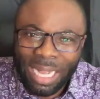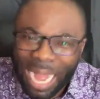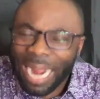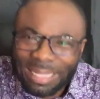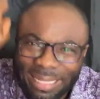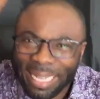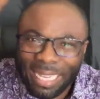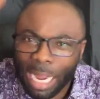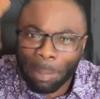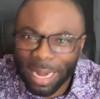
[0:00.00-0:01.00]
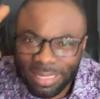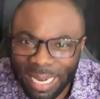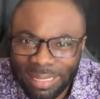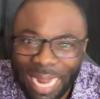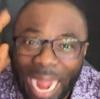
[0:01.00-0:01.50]
I declare by
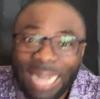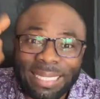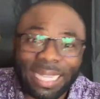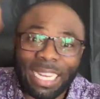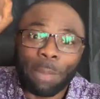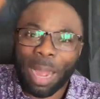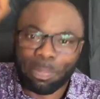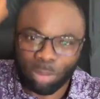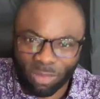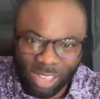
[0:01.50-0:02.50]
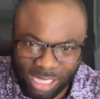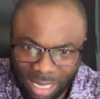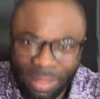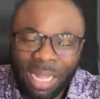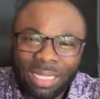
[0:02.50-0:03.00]
tender, I declare by
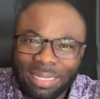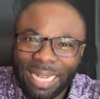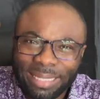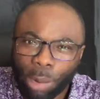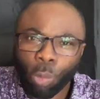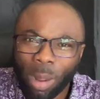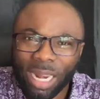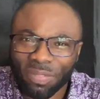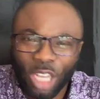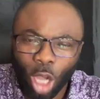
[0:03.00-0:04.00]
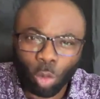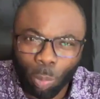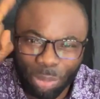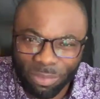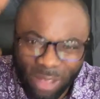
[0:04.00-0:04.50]
prophecy that the will of God will
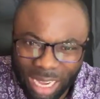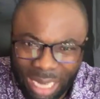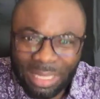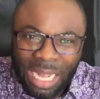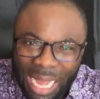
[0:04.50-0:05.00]
prevail. Ah.